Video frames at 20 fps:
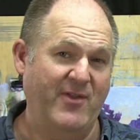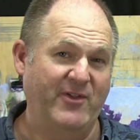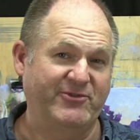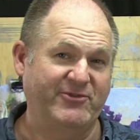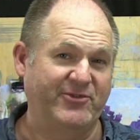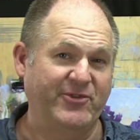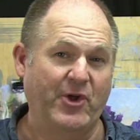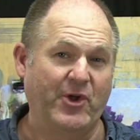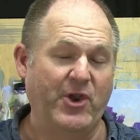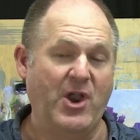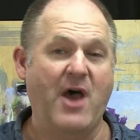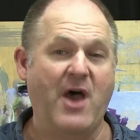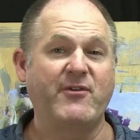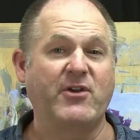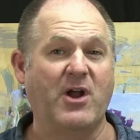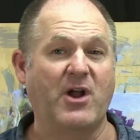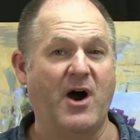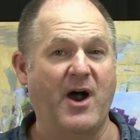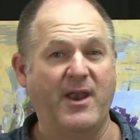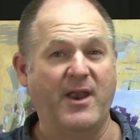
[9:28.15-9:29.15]
This is not an
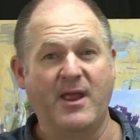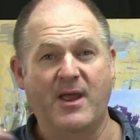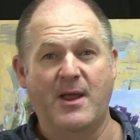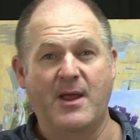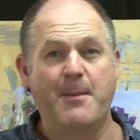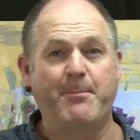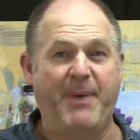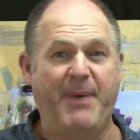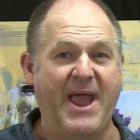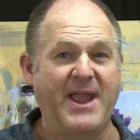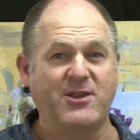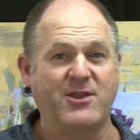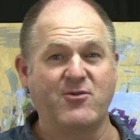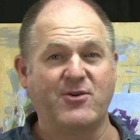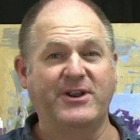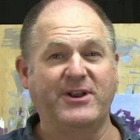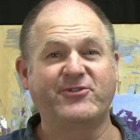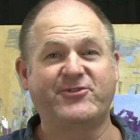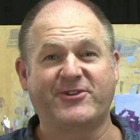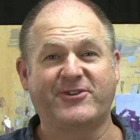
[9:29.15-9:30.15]
overnight, bang, you're
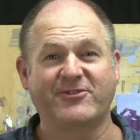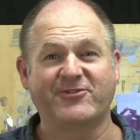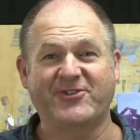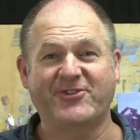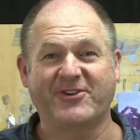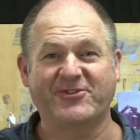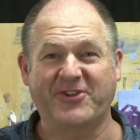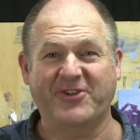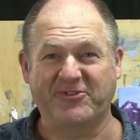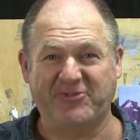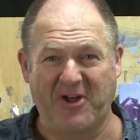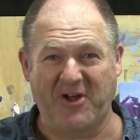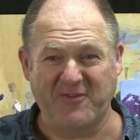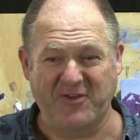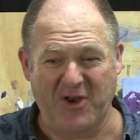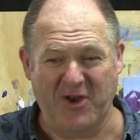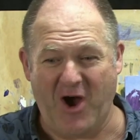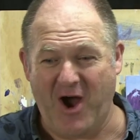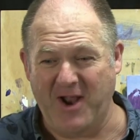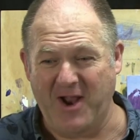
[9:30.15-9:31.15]
an instant success
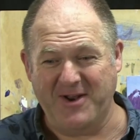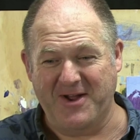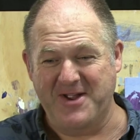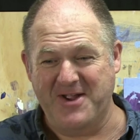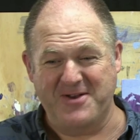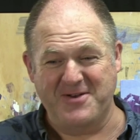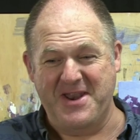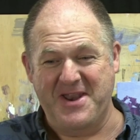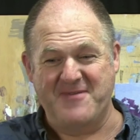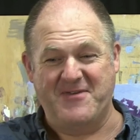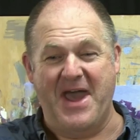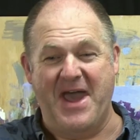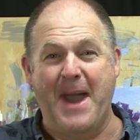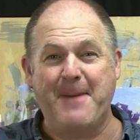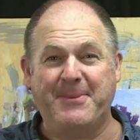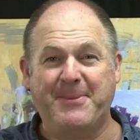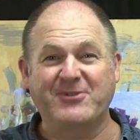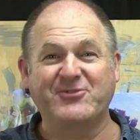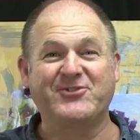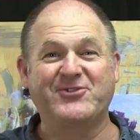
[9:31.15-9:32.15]
overnight. It never
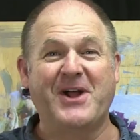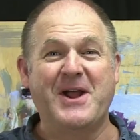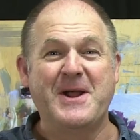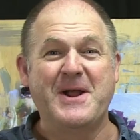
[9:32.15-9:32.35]
happens.